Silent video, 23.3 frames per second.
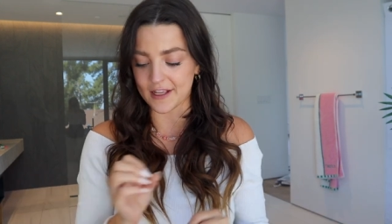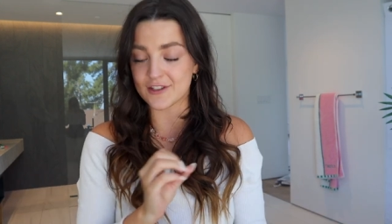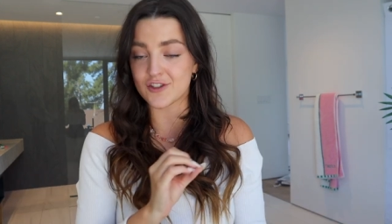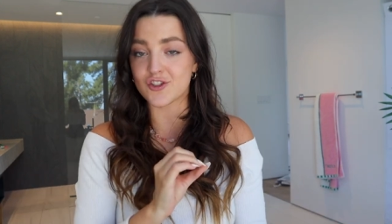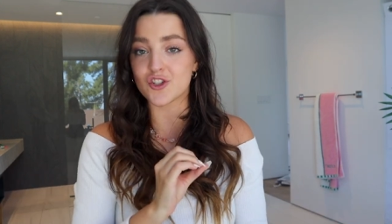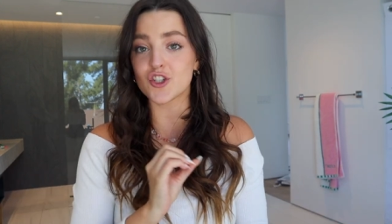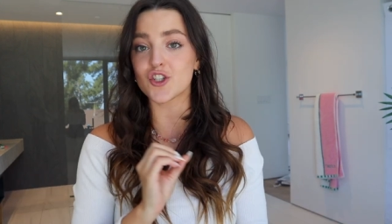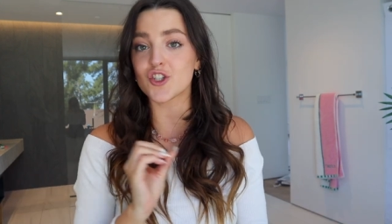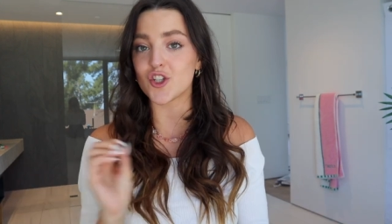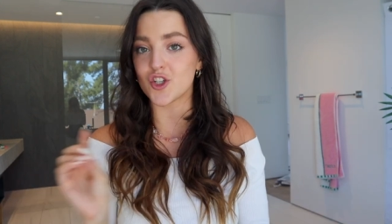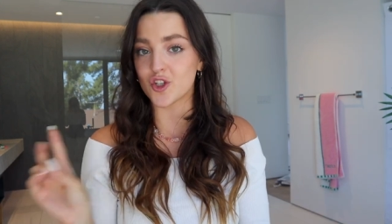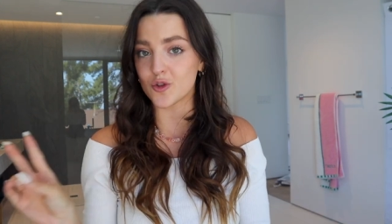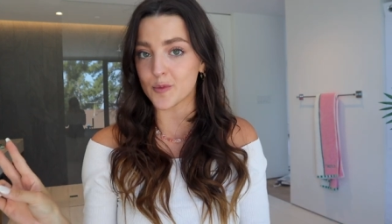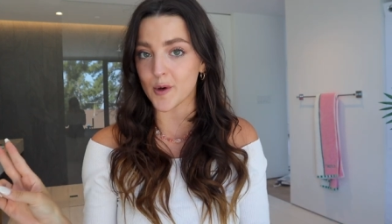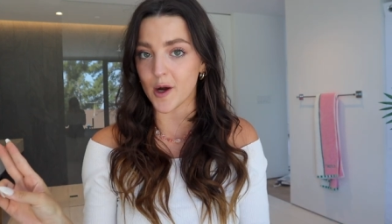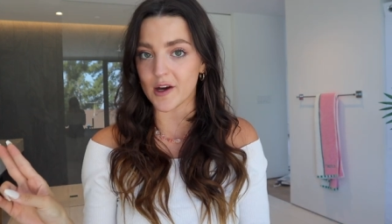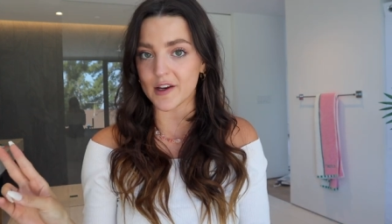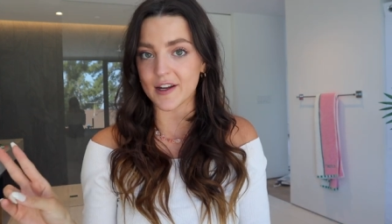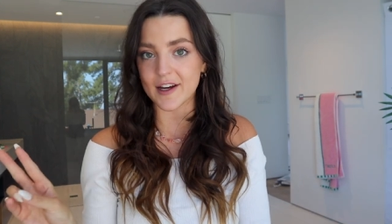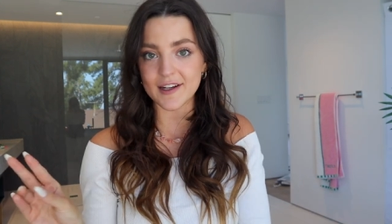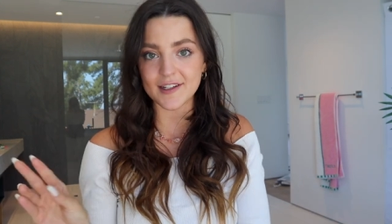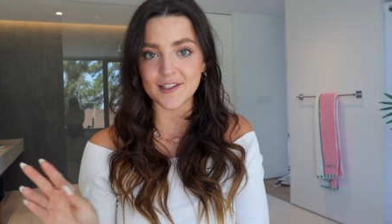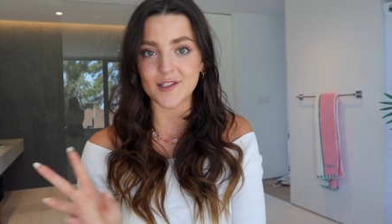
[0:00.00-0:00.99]
It's just two
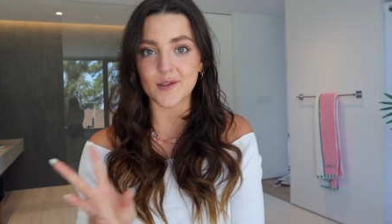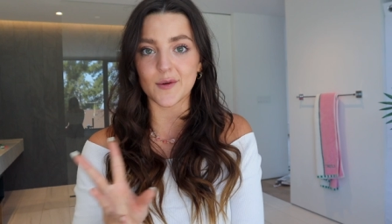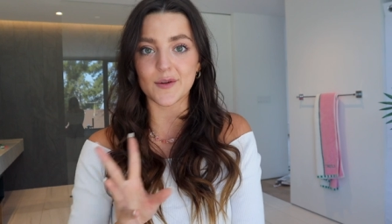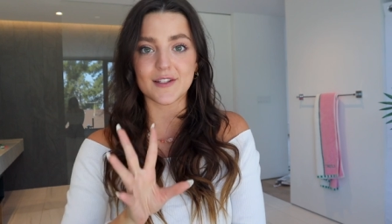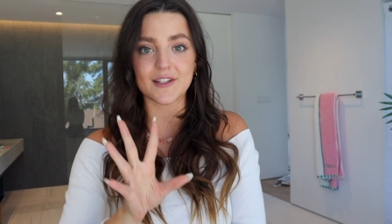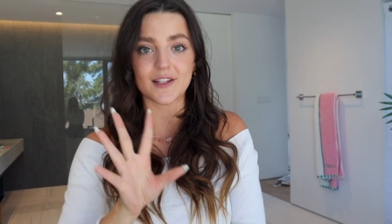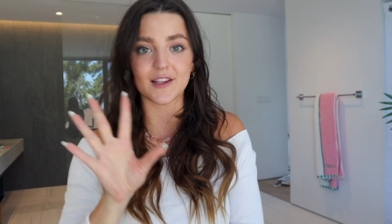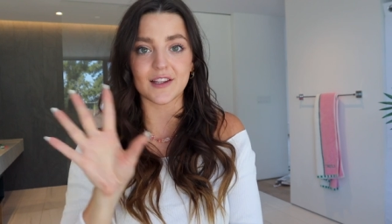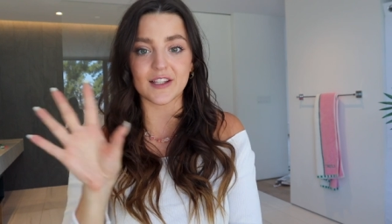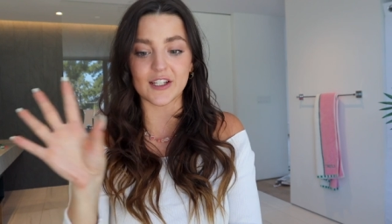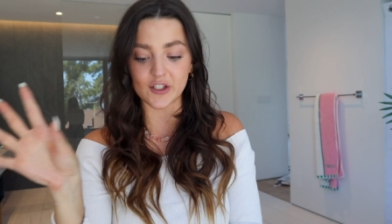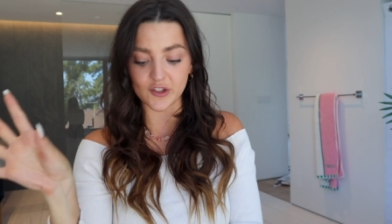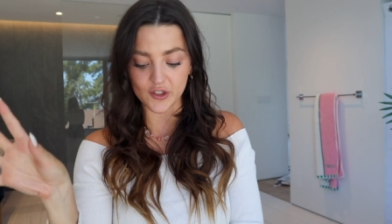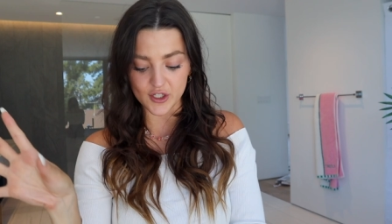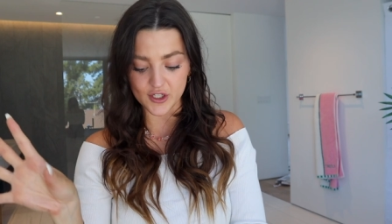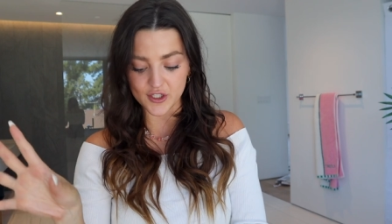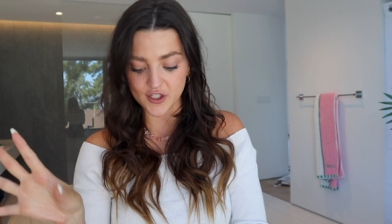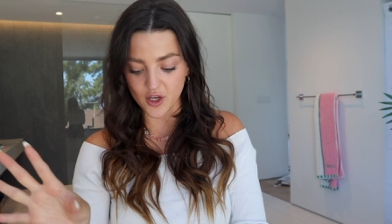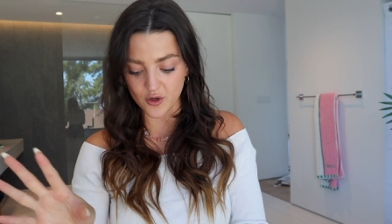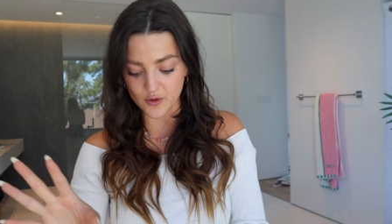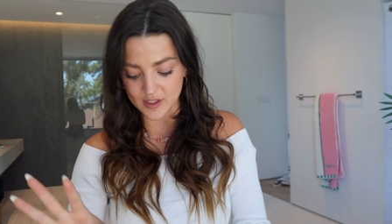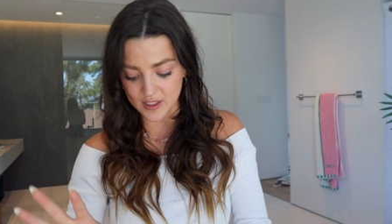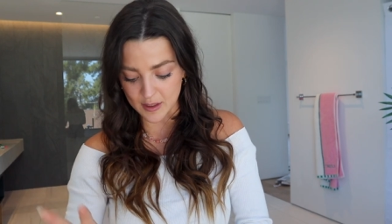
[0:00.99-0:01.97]
products, so it's literally
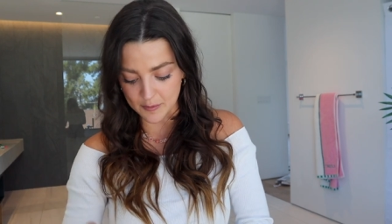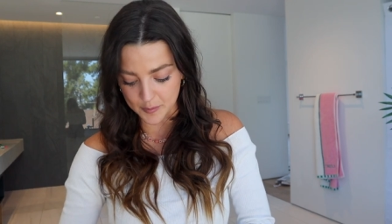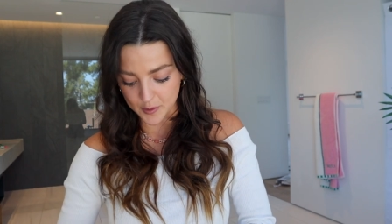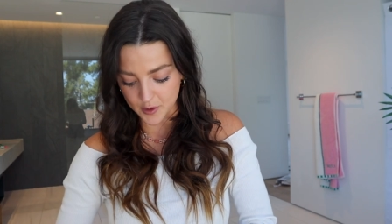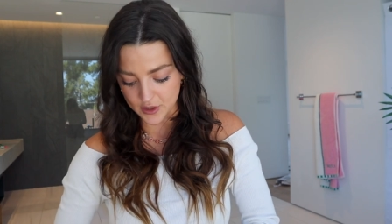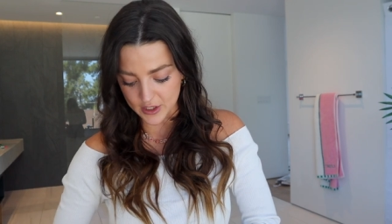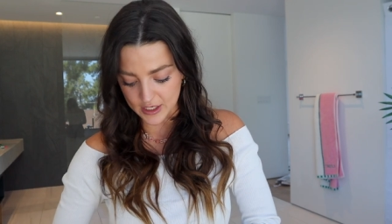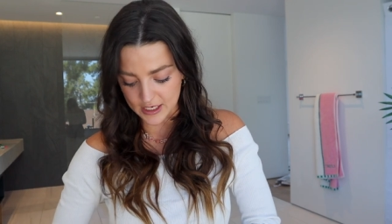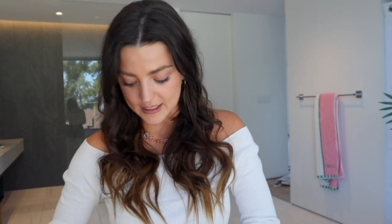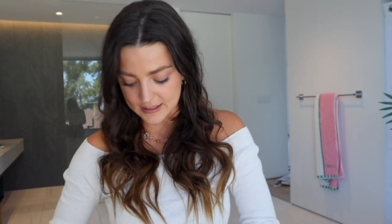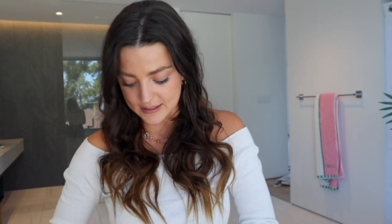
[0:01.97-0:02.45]
so simple and